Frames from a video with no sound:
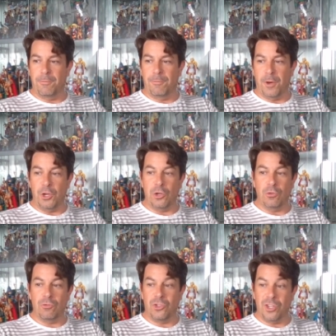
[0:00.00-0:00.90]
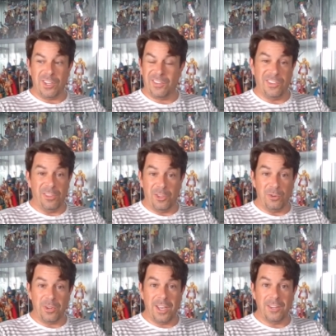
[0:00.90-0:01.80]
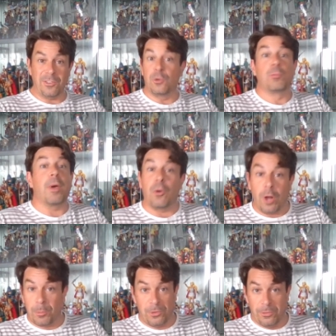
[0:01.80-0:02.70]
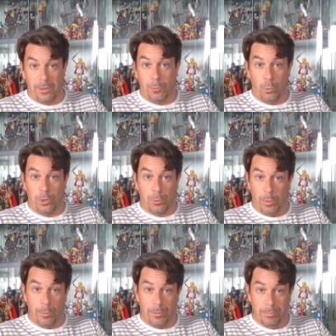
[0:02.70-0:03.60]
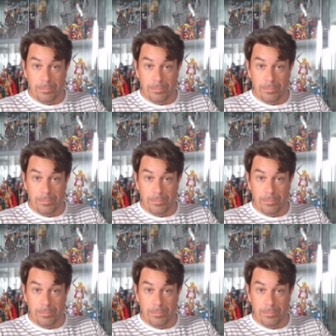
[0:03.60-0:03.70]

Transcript: fun chicks and Thundercats, there's better options than the Warrior Women.